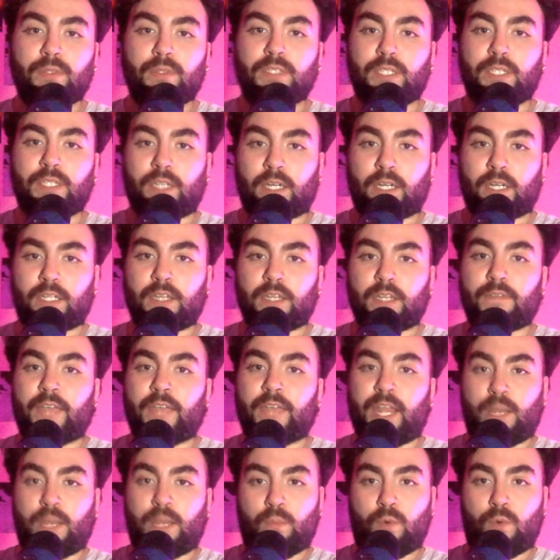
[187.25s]
seductive,
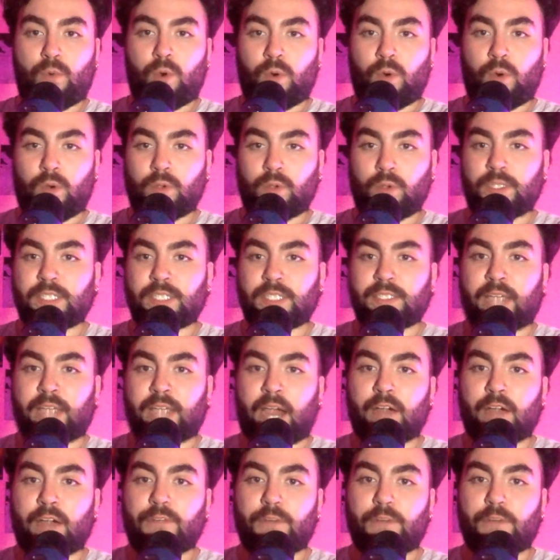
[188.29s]
and immoral,
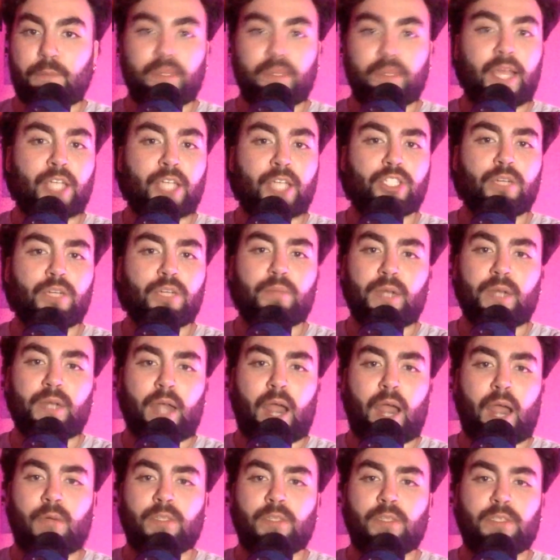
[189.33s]
desired for pleasure but
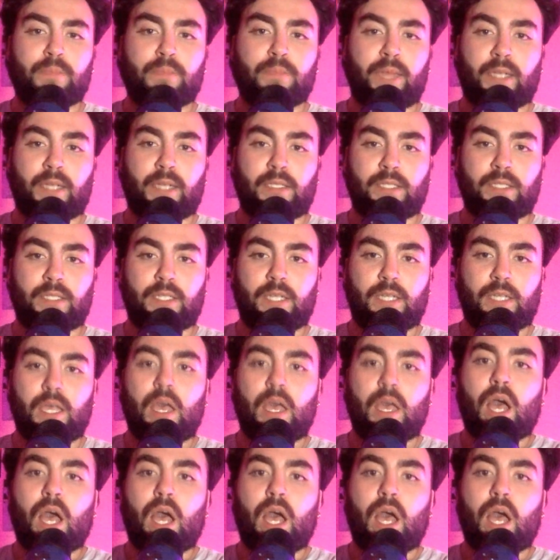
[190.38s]
not respected,